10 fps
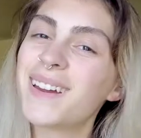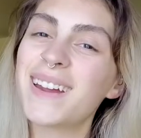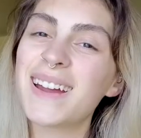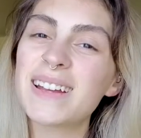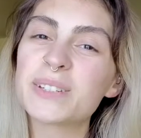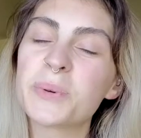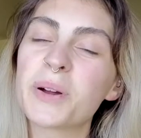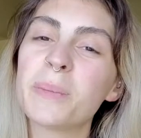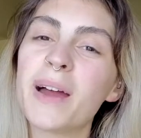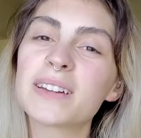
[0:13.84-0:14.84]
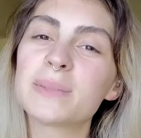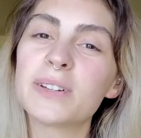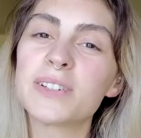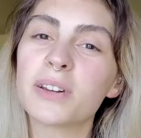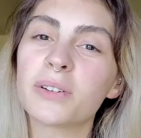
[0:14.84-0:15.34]
Hey guys, and welcome back to
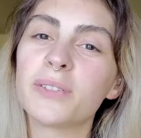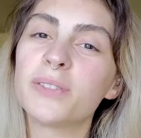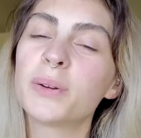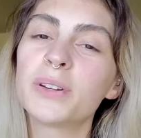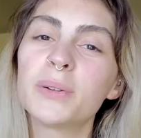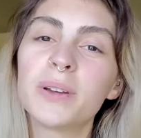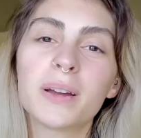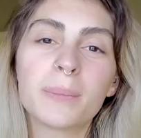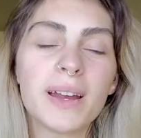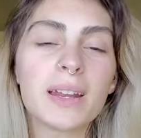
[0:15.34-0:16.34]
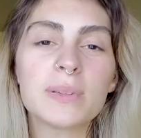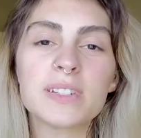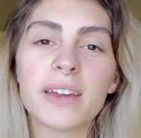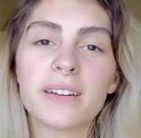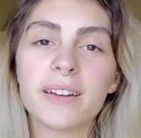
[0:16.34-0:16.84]
my channel. If you're new here, my name
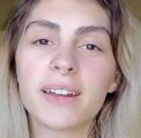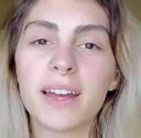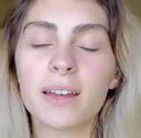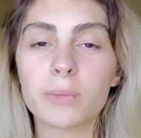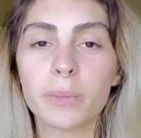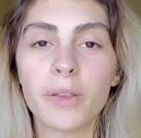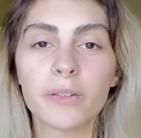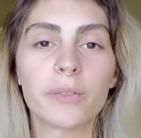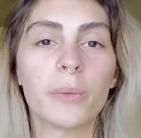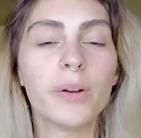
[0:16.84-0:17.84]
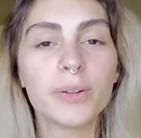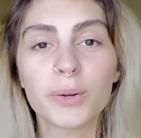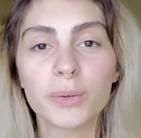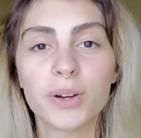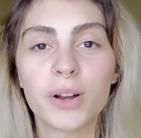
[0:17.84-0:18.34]
is Hannah and I am the mother of a
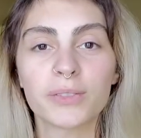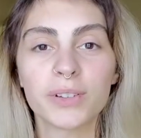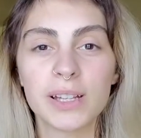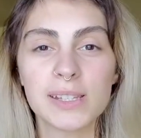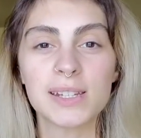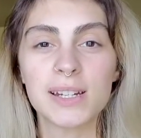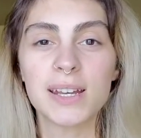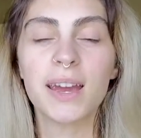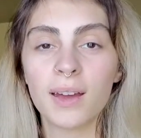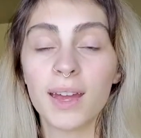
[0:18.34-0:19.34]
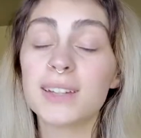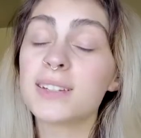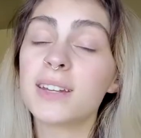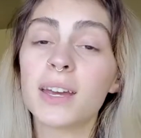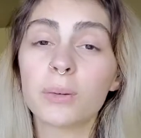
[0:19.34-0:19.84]
1-year-old daughter, Felicity. And
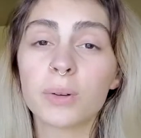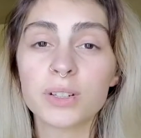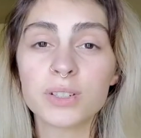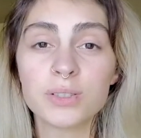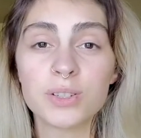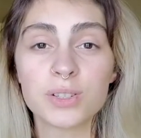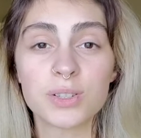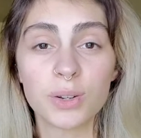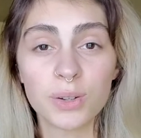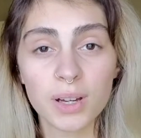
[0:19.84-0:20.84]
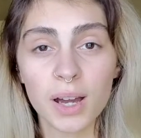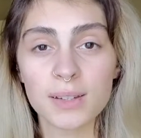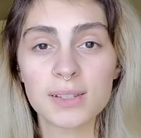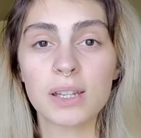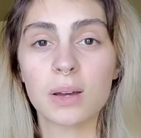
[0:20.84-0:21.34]
today I wanted to just show you
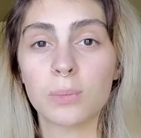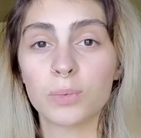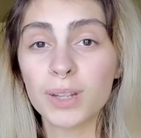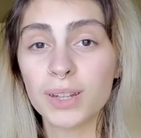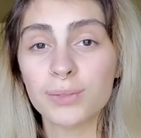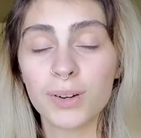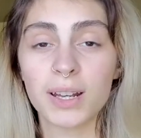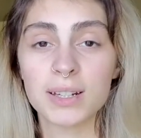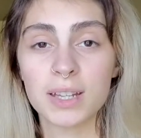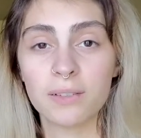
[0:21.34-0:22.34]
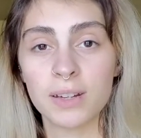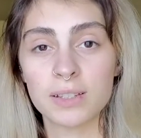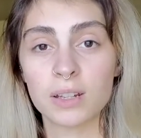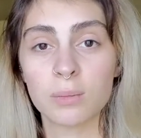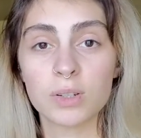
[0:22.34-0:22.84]
guys some really fun
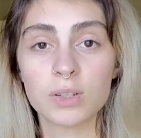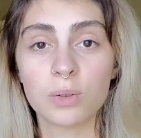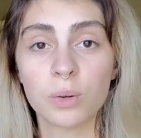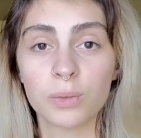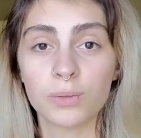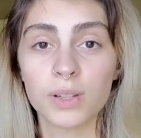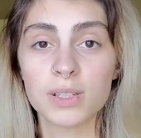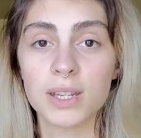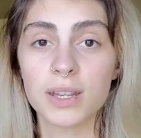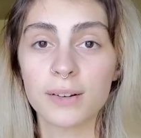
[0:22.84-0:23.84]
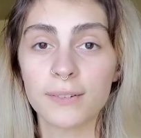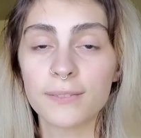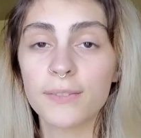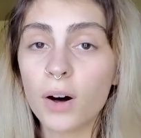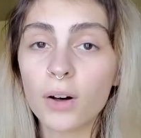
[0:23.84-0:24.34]
activities that I've been doing with Felicity that are
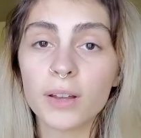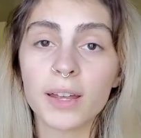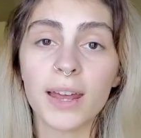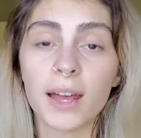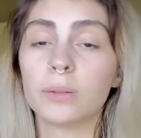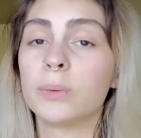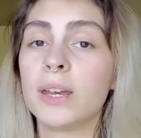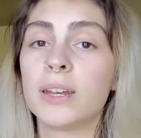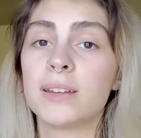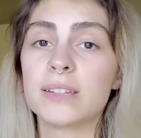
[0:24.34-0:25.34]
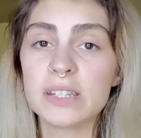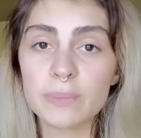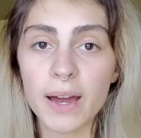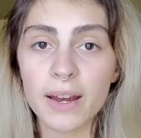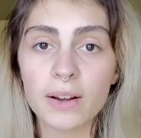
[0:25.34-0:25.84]
fall and Halloween
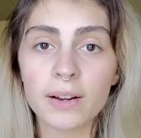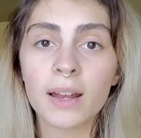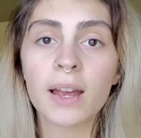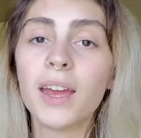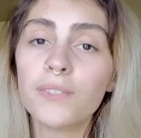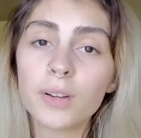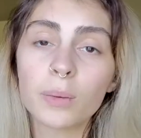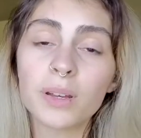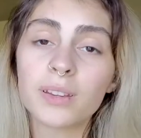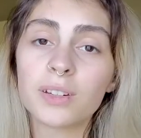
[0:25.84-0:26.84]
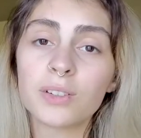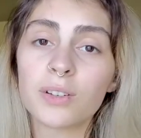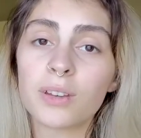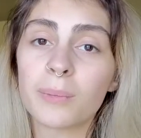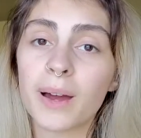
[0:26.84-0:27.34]
inspired. If you know me, then you
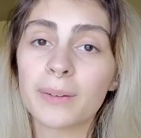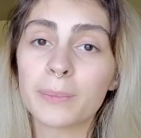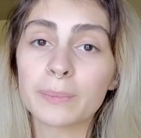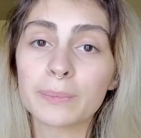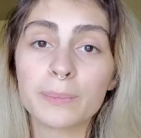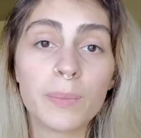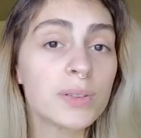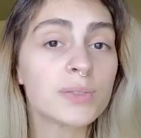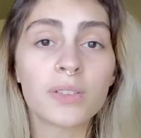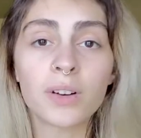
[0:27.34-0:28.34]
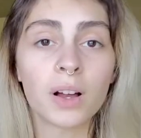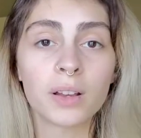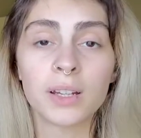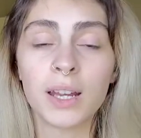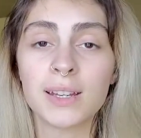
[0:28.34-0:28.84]
know that my most favorite
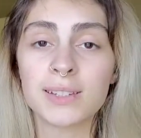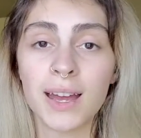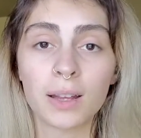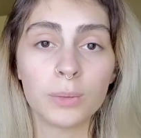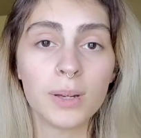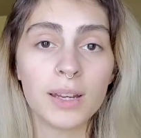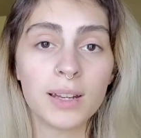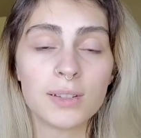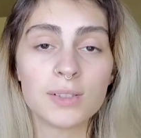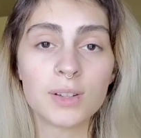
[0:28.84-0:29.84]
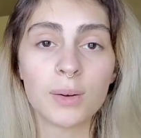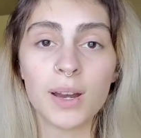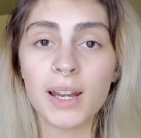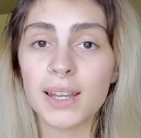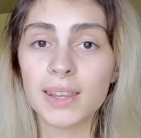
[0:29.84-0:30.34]
holiday is Halloween, and so
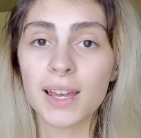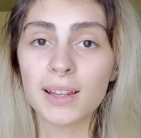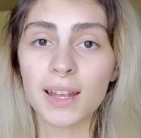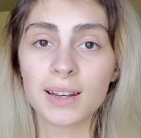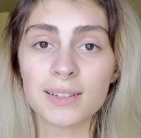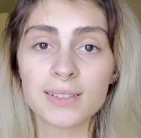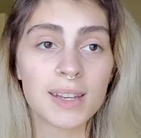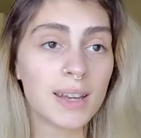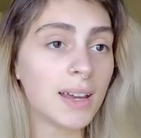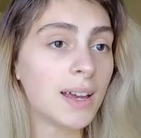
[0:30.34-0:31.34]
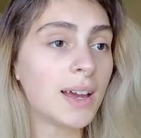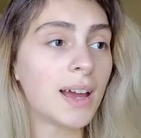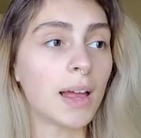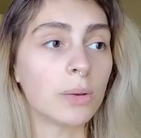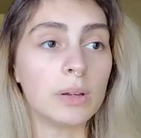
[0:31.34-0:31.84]
anything that is
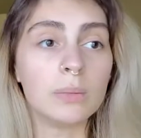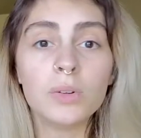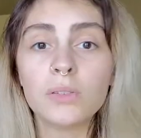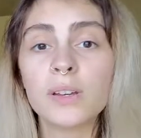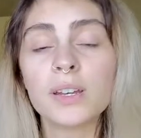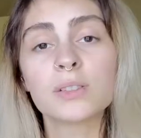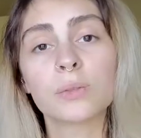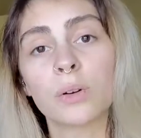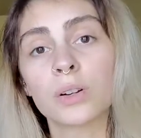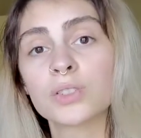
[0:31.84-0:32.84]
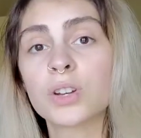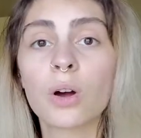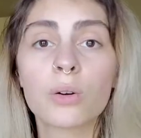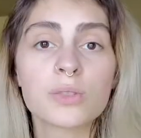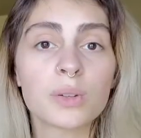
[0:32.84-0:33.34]
Halloween movies or
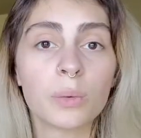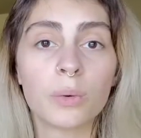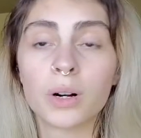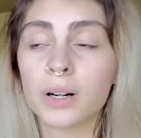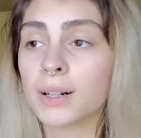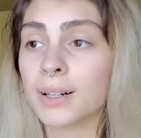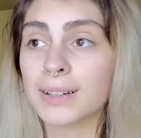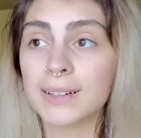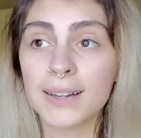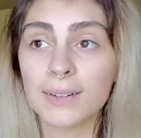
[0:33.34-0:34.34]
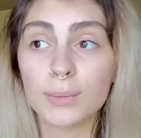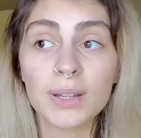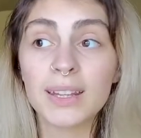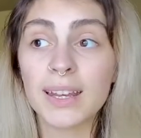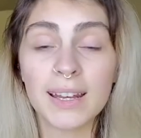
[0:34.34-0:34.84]
shows or
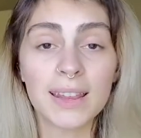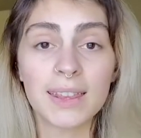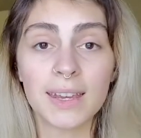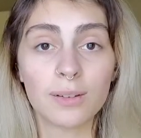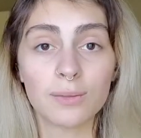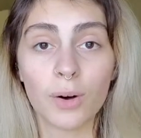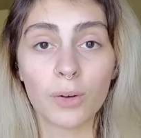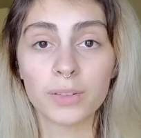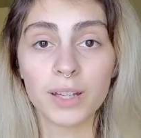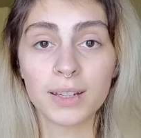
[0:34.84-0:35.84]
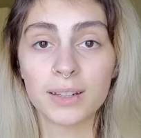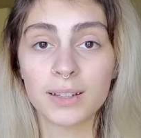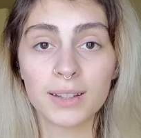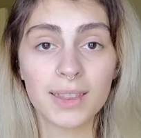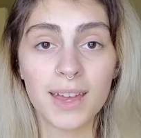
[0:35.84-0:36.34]
really anything
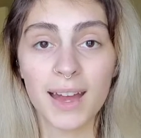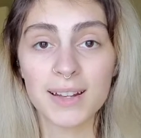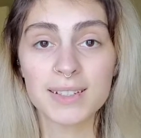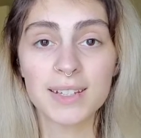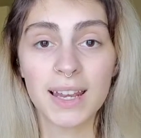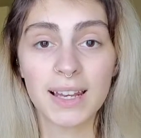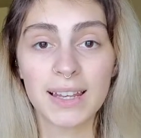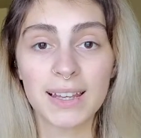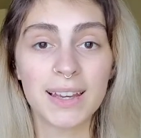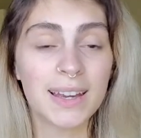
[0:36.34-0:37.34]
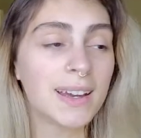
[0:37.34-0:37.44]
involving that, any